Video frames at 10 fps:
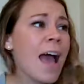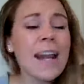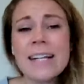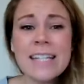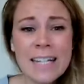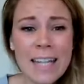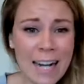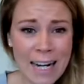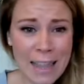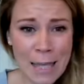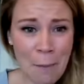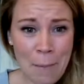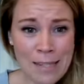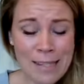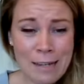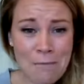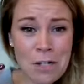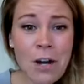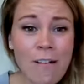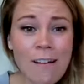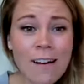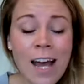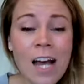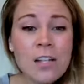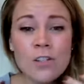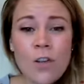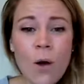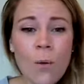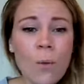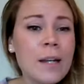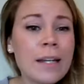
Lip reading: and I didn't get anything amazing in return, so